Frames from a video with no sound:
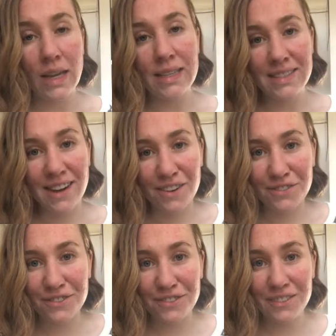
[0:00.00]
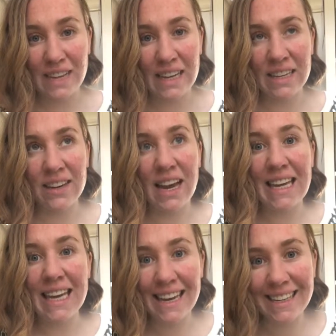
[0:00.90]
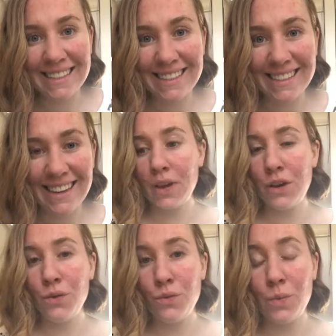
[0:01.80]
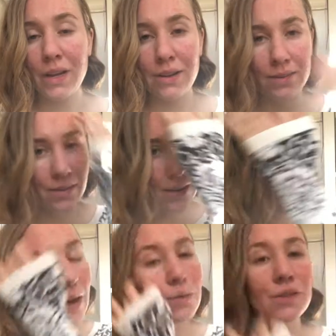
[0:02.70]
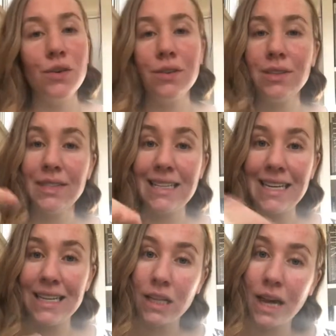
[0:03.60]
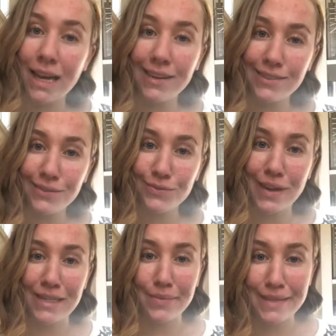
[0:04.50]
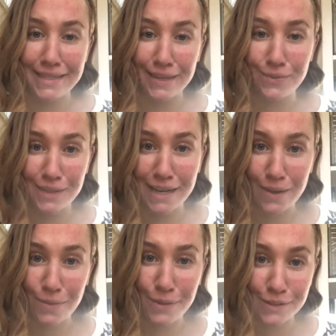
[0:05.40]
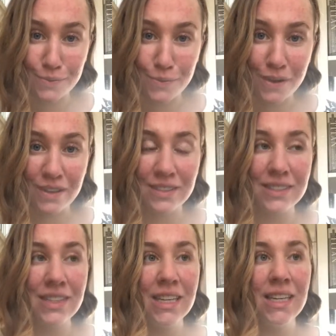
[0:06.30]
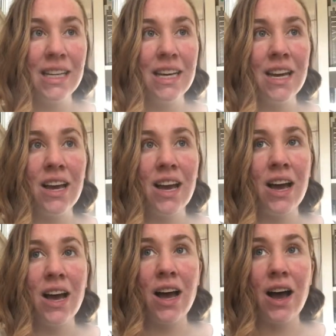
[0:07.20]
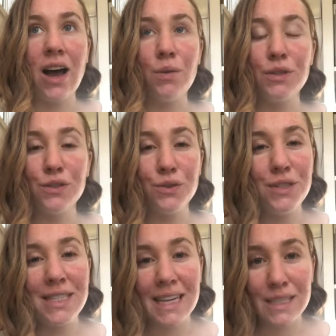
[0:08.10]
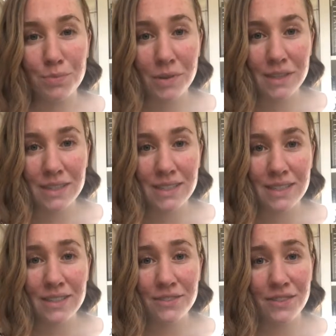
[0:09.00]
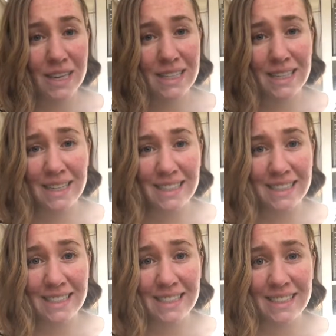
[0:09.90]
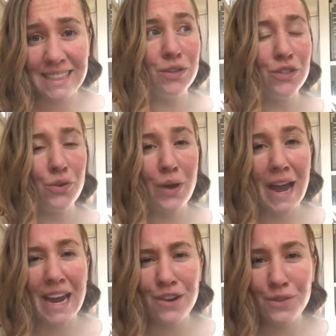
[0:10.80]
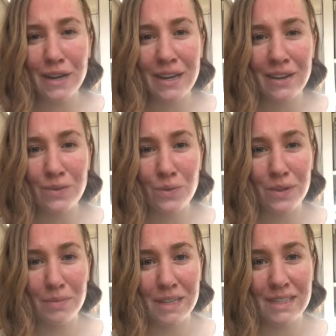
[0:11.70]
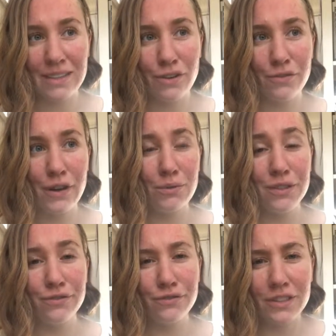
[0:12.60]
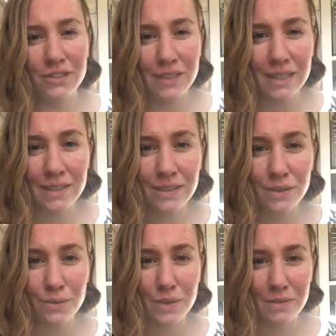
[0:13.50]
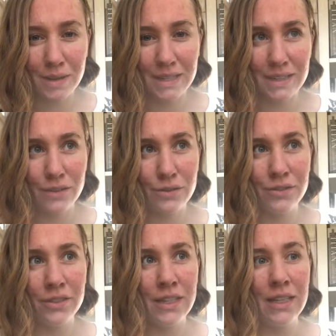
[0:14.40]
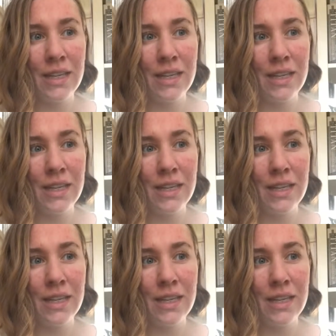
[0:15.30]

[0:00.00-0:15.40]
It's tough and I get it. I know when I was on the decline, as my skin was getting worse and worse, I was so desperate to find an answer. I was so angry with myself. I was frustrated with myself,